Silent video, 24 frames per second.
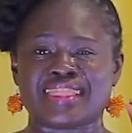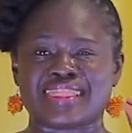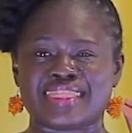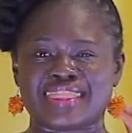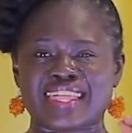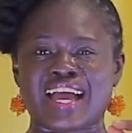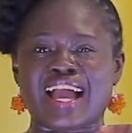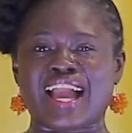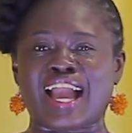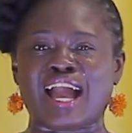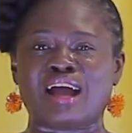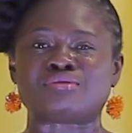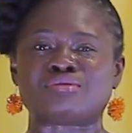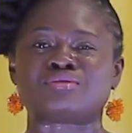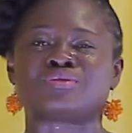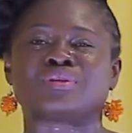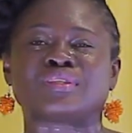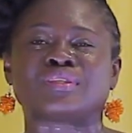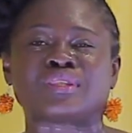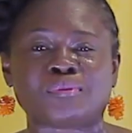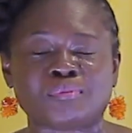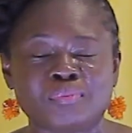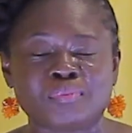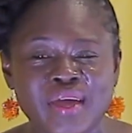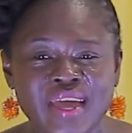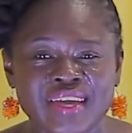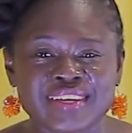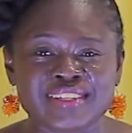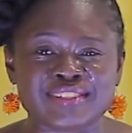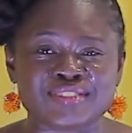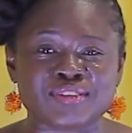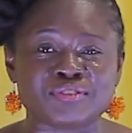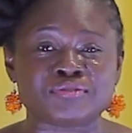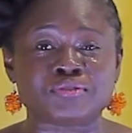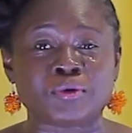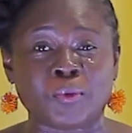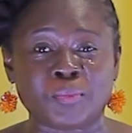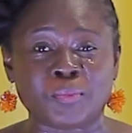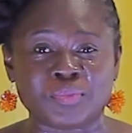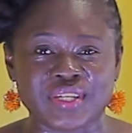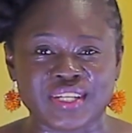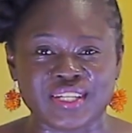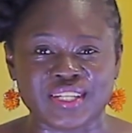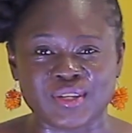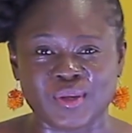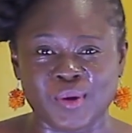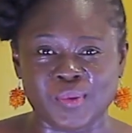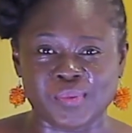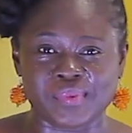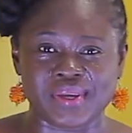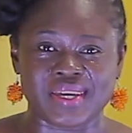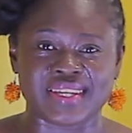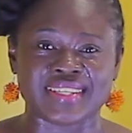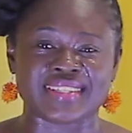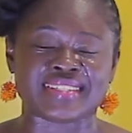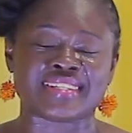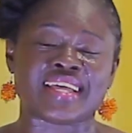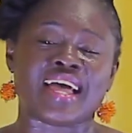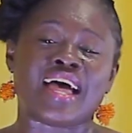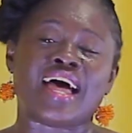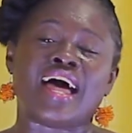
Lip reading: That comes with the perks of home economics.